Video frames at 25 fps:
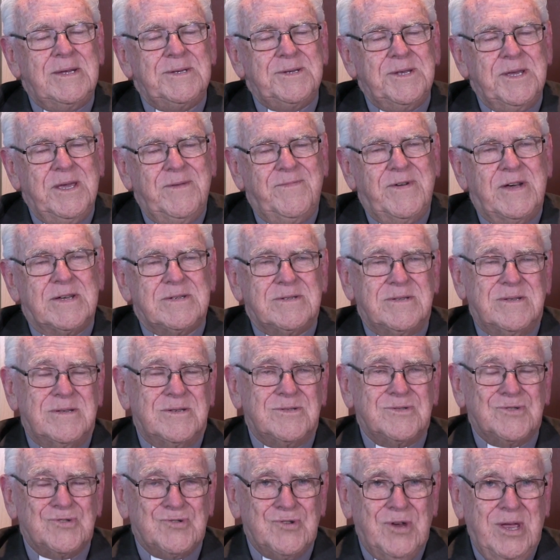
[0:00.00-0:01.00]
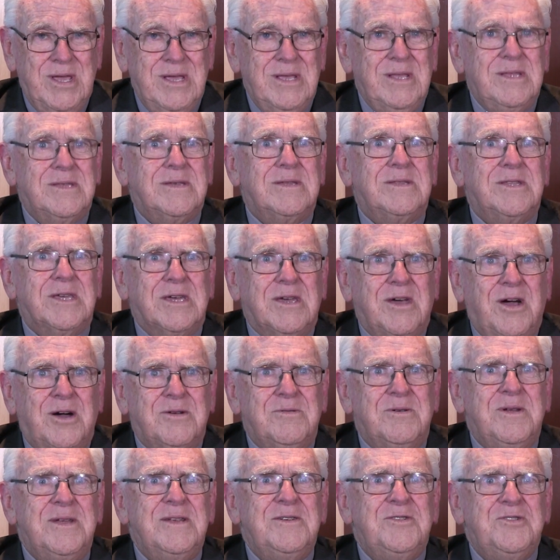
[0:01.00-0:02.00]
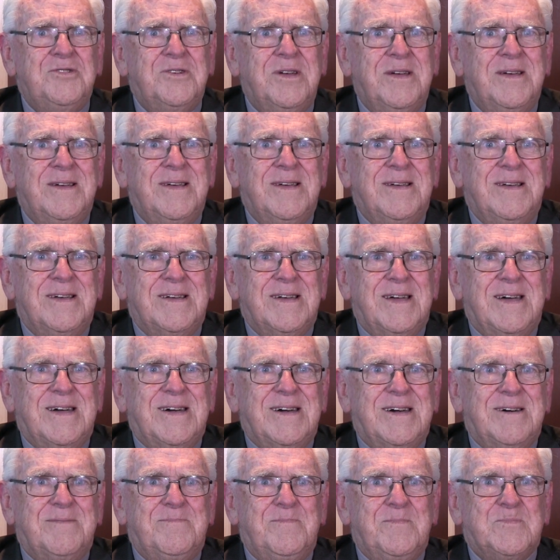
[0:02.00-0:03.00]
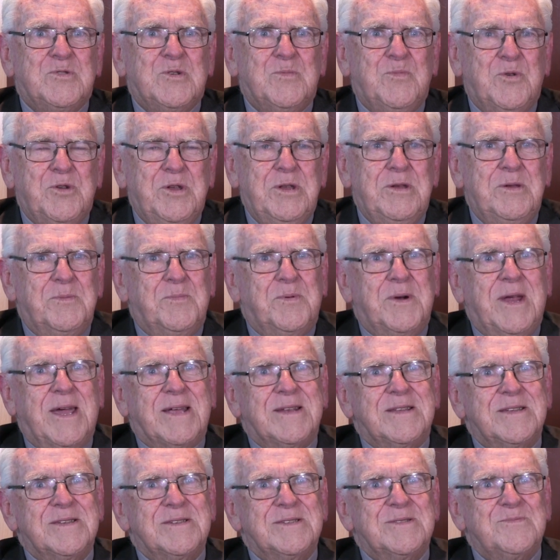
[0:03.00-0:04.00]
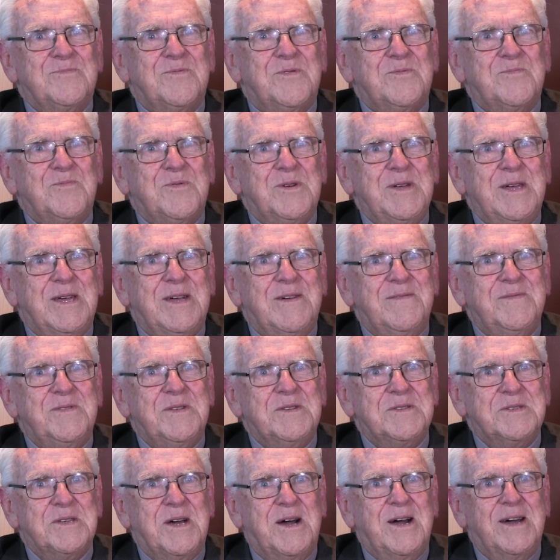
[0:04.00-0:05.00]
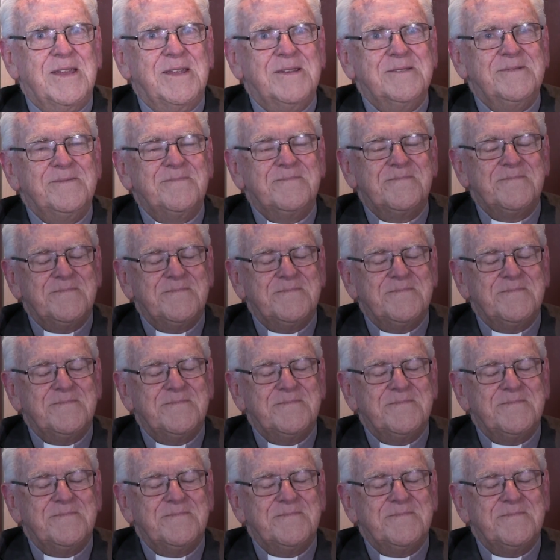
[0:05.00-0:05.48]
to give us the strength and the courage to put into practice what we have decided.